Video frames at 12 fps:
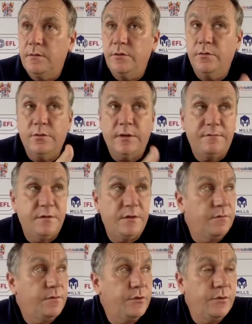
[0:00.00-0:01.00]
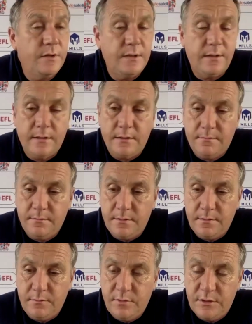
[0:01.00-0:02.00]
you only have to go through the
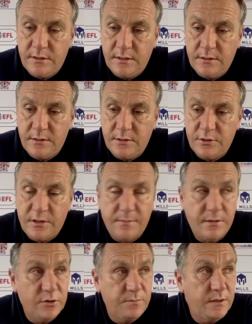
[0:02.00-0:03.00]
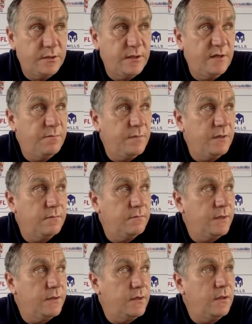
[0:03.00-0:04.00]
recent history of Tranmere. I just met Steve
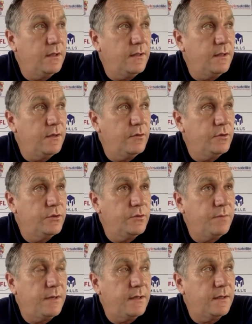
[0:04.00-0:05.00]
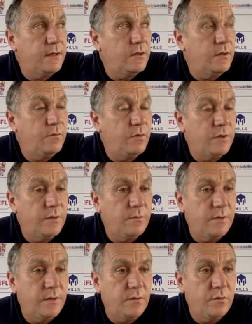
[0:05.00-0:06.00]
McNulty there, who's now back at the club working
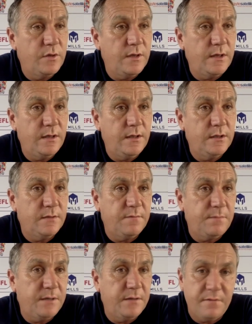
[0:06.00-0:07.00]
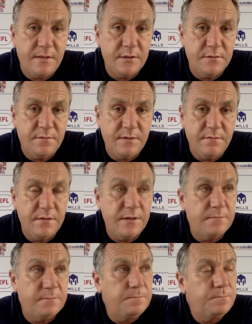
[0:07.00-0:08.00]
in the community. He's a big fan's favourite.
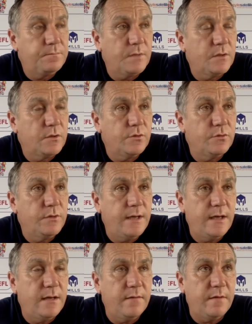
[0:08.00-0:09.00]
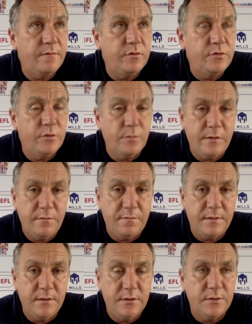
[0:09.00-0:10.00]
So, yeah, if you do well for
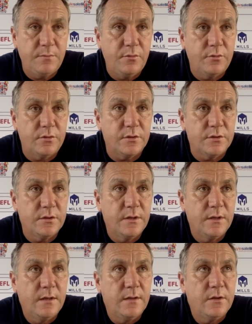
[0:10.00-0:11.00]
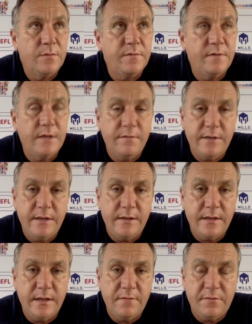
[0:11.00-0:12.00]
these supporters, they'll be very, very
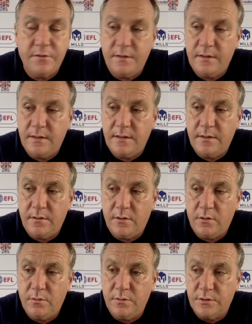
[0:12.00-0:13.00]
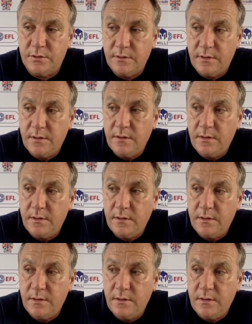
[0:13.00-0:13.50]
grateful and they'll always